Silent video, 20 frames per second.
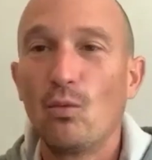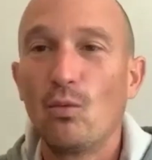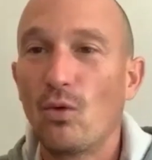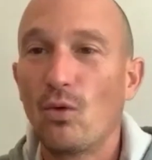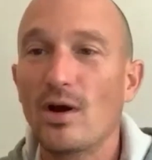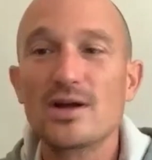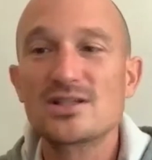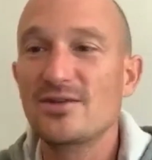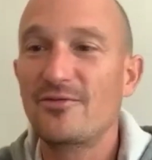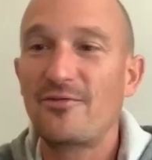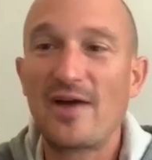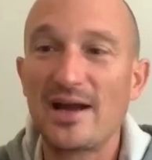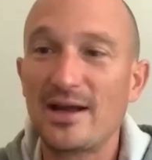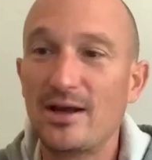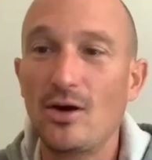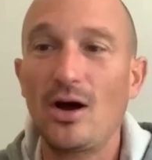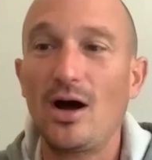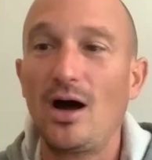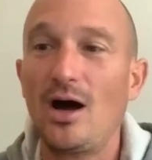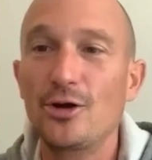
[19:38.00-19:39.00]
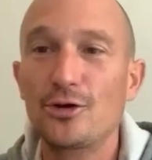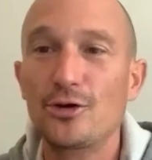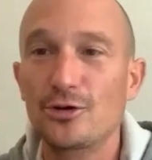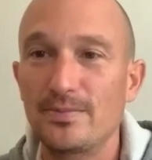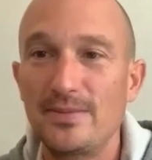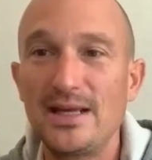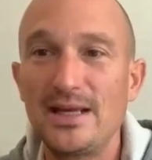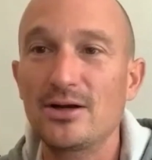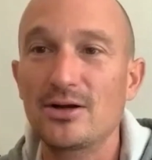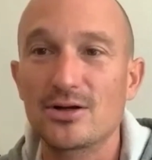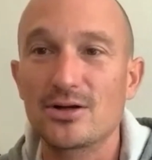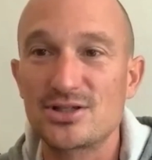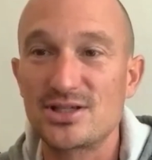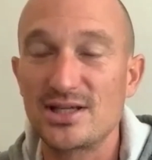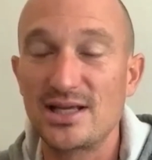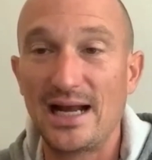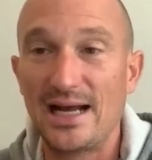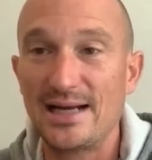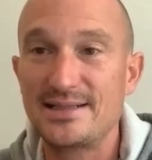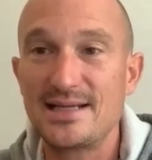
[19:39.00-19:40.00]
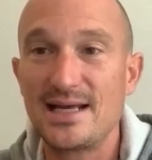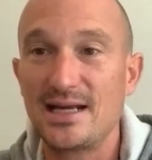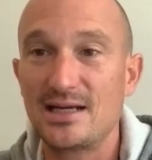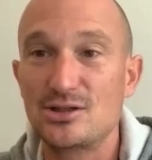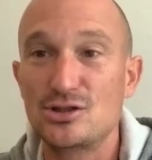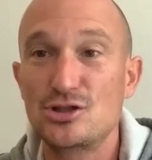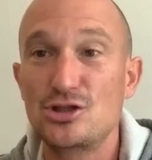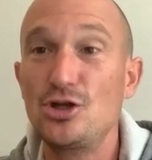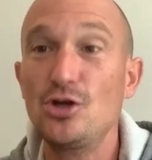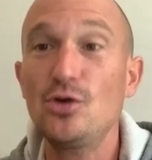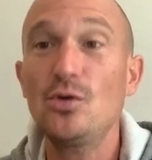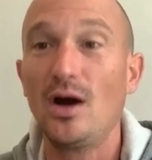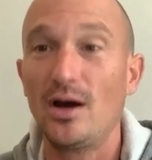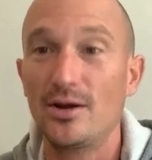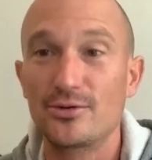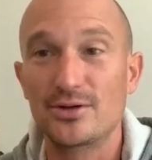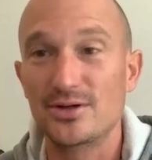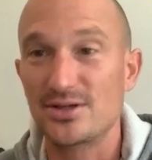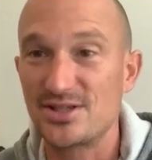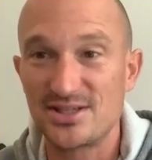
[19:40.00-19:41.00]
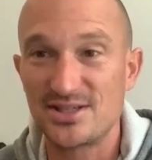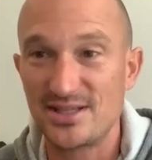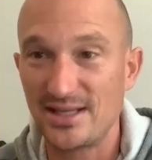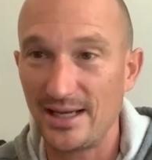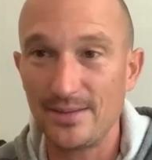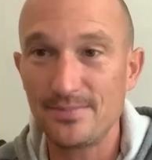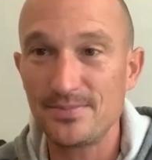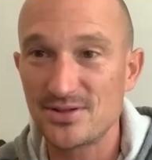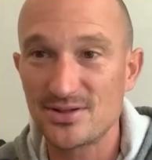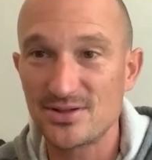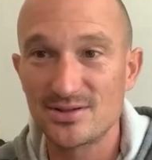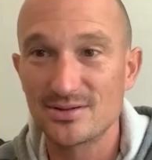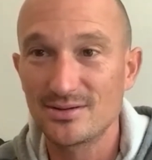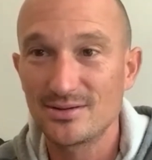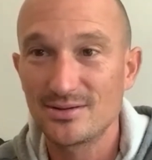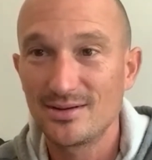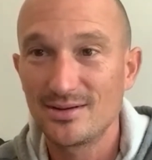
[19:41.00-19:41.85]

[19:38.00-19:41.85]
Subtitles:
Whereas if I go 100 meters and I take 200 steps,